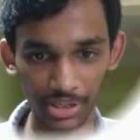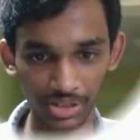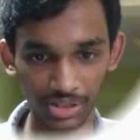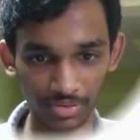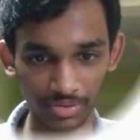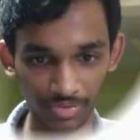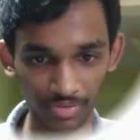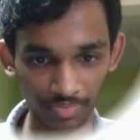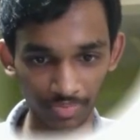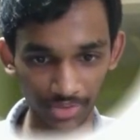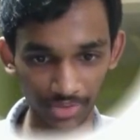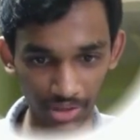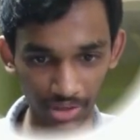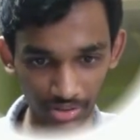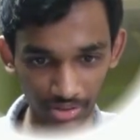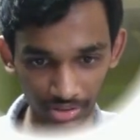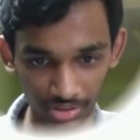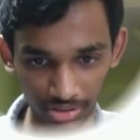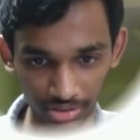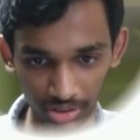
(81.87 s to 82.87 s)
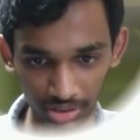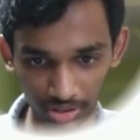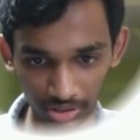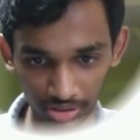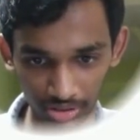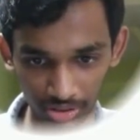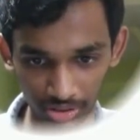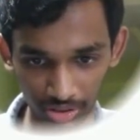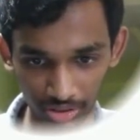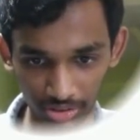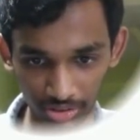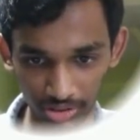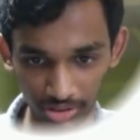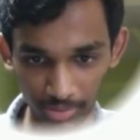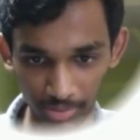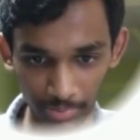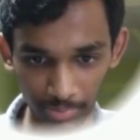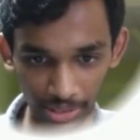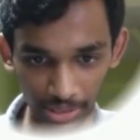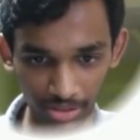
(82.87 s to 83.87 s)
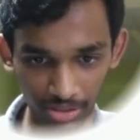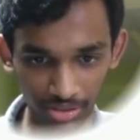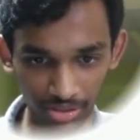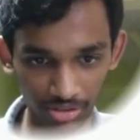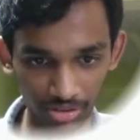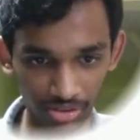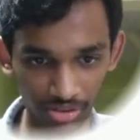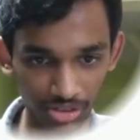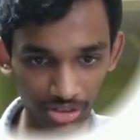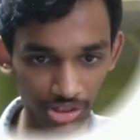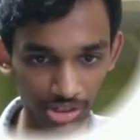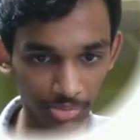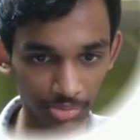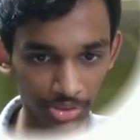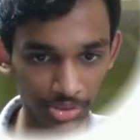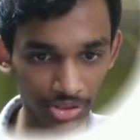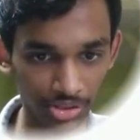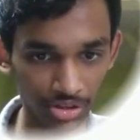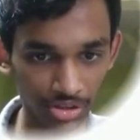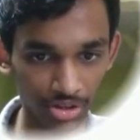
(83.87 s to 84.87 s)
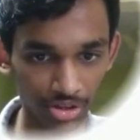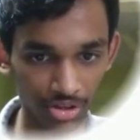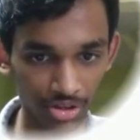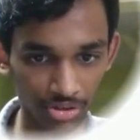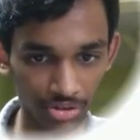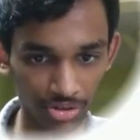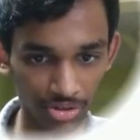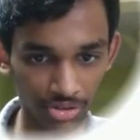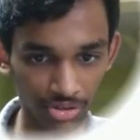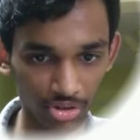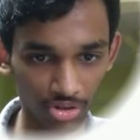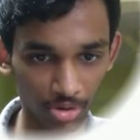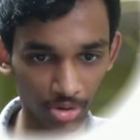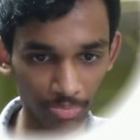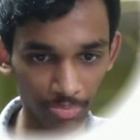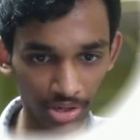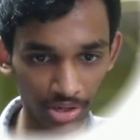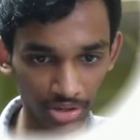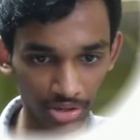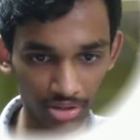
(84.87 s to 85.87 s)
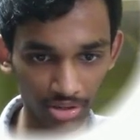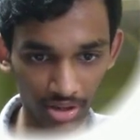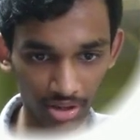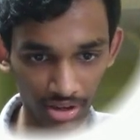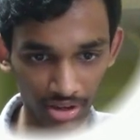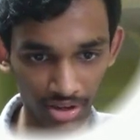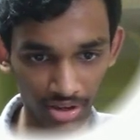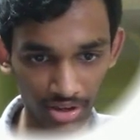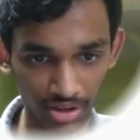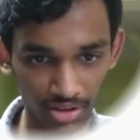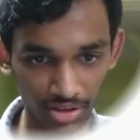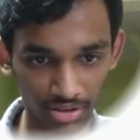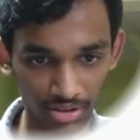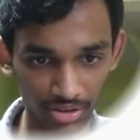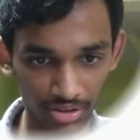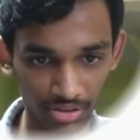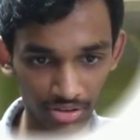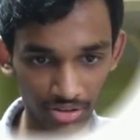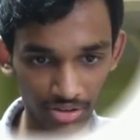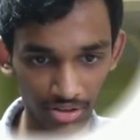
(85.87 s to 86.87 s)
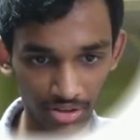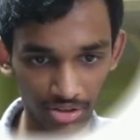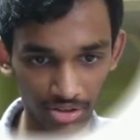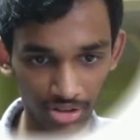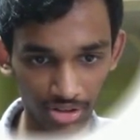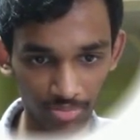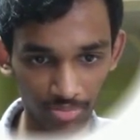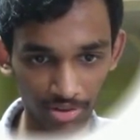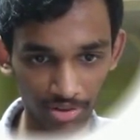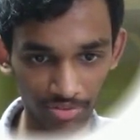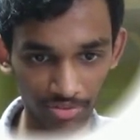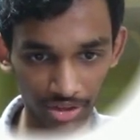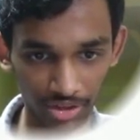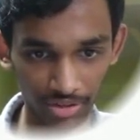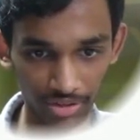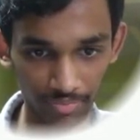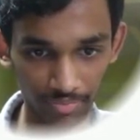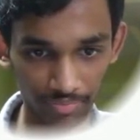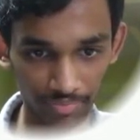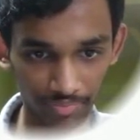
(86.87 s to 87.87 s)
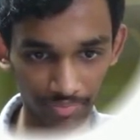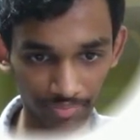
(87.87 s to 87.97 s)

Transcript: page. I can just cut this out and then paste it in the description. You just copy it and it should be fine